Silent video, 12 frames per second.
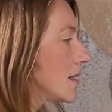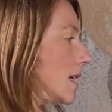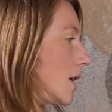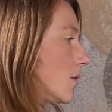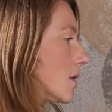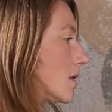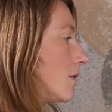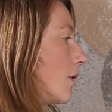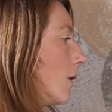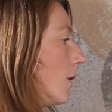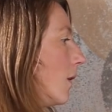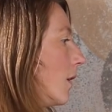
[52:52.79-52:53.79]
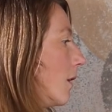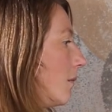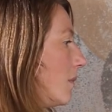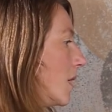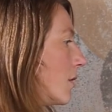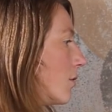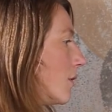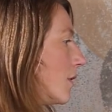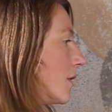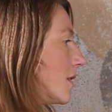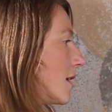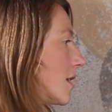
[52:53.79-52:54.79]
sequence of her being groovy
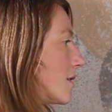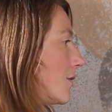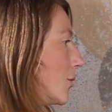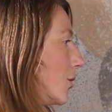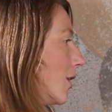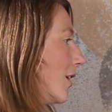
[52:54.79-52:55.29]
on the dance floor.